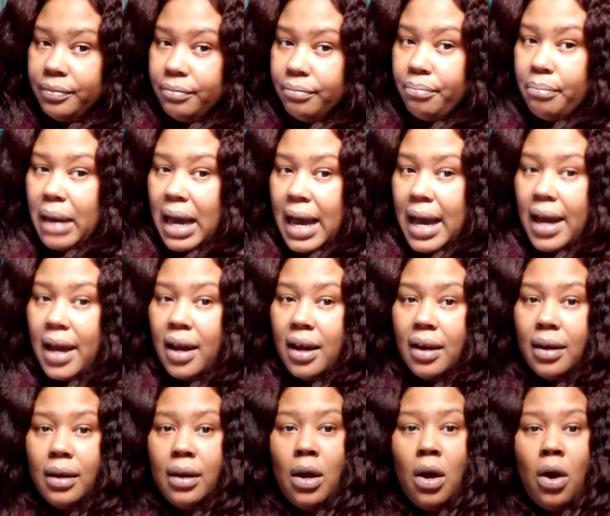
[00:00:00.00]

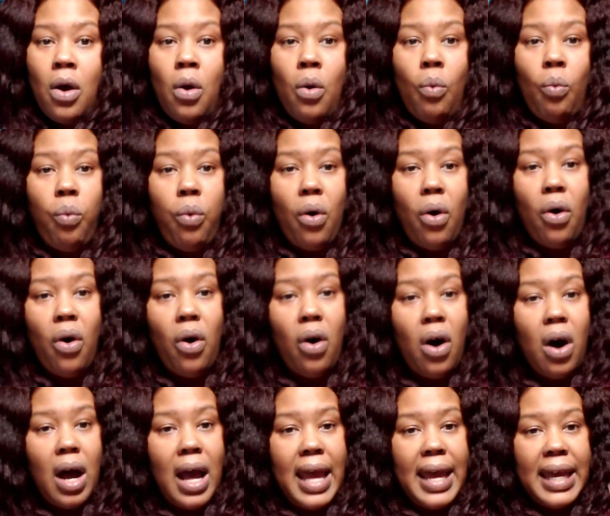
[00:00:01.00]
my
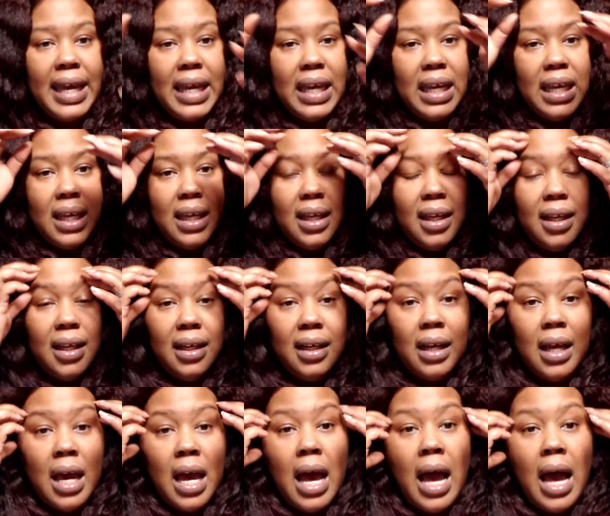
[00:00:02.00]
wall and